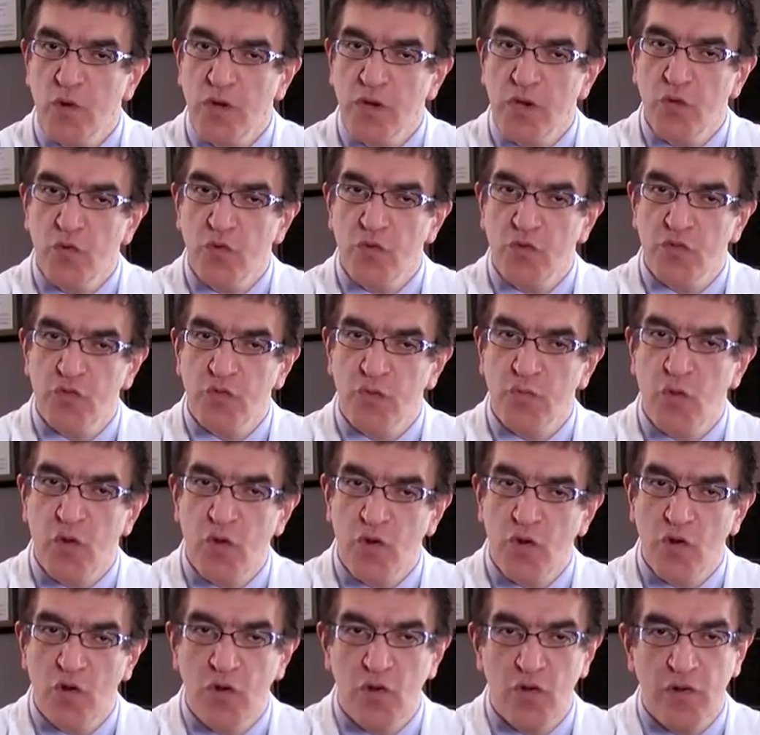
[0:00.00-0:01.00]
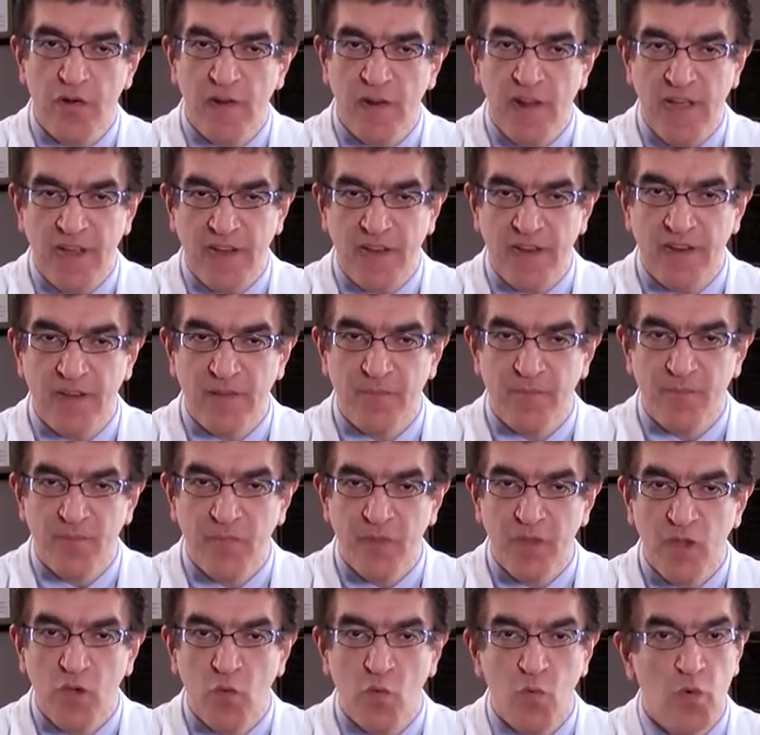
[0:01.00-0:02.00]
will your tomorrow look like?
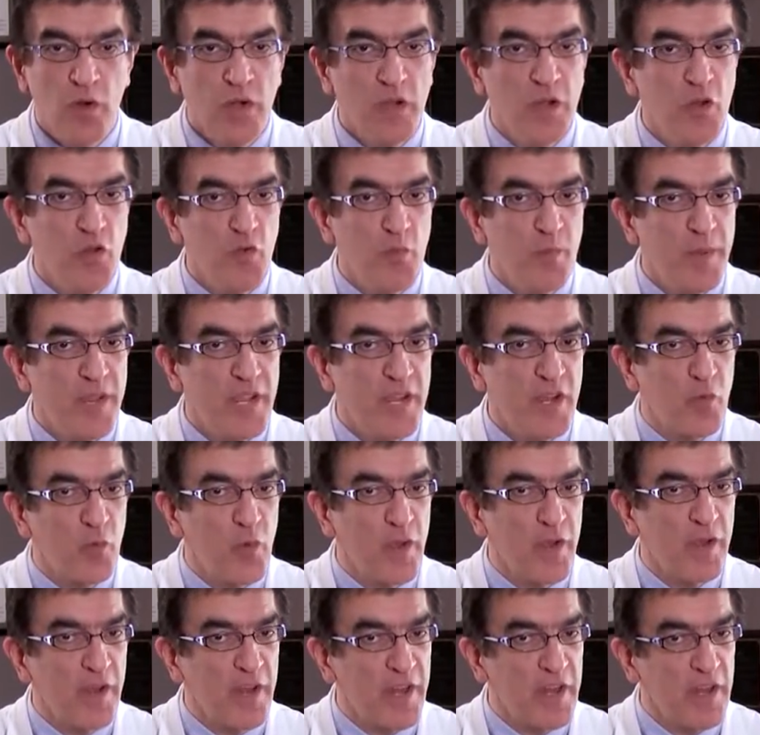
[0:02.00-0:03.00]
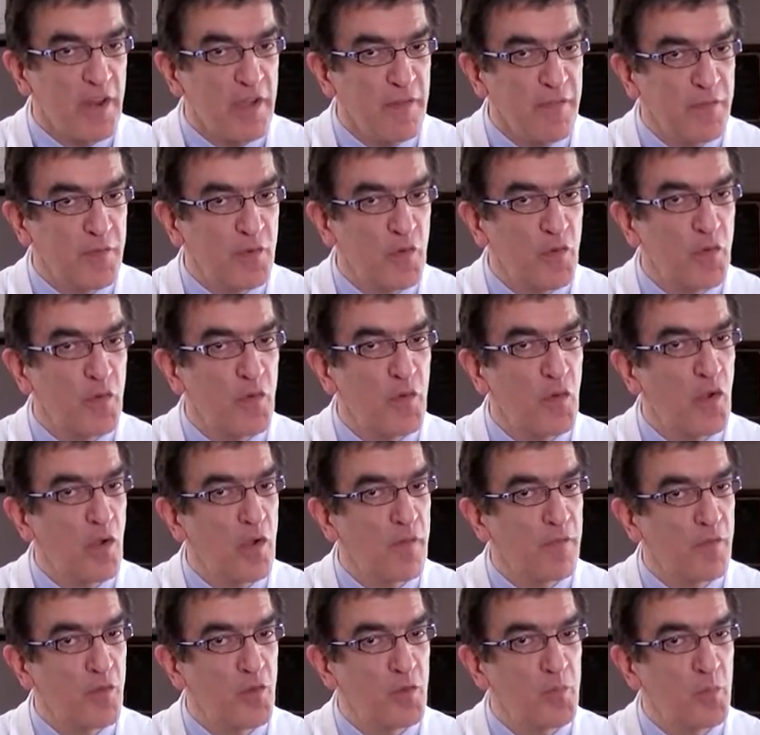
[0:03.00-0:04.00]
Will you be quick enough to throw a
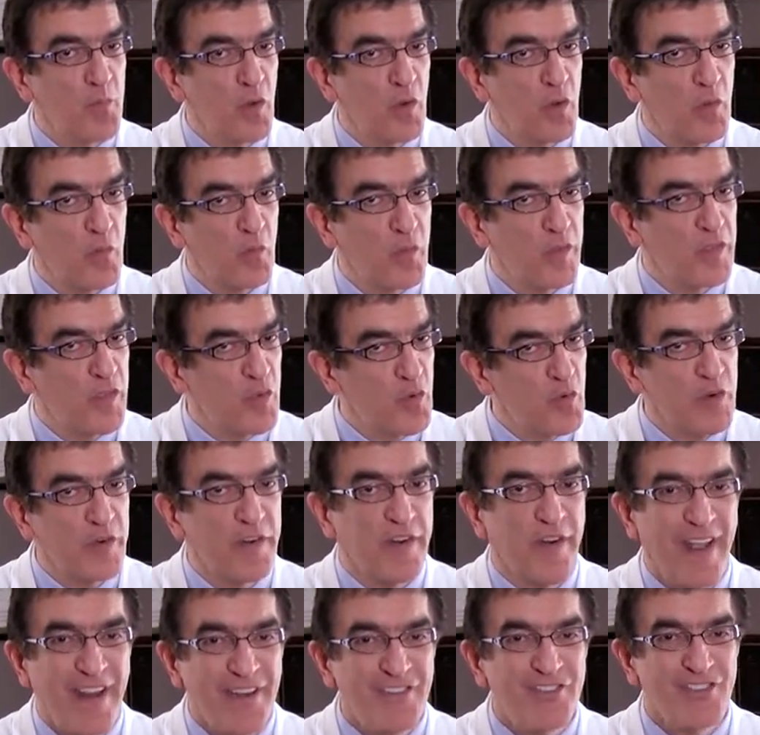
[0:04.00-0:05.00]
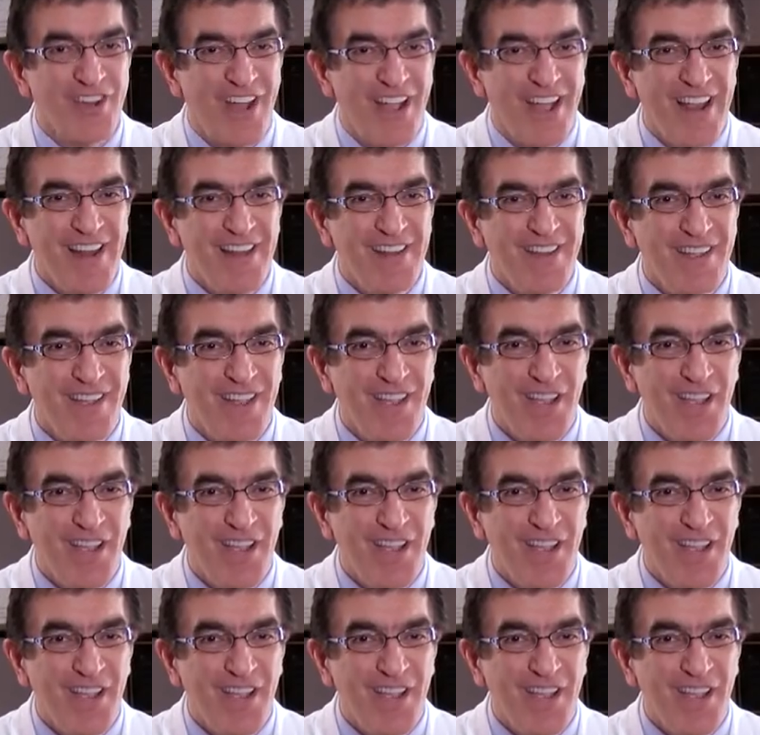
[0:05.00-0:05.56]
football with your grandchild?